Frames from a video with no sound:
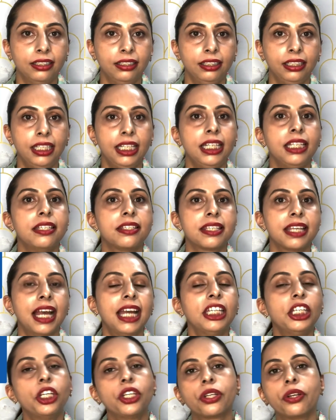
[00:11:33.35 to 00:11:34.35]
He
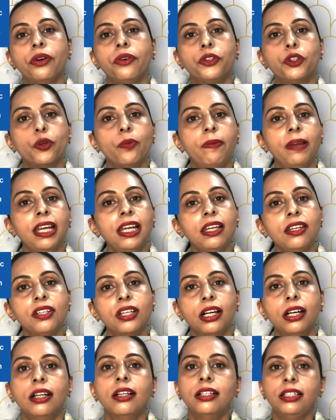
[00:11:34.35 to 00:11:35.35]
decided to go to bed
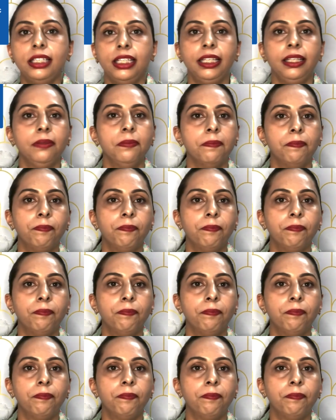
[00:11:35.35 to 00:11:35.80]
early.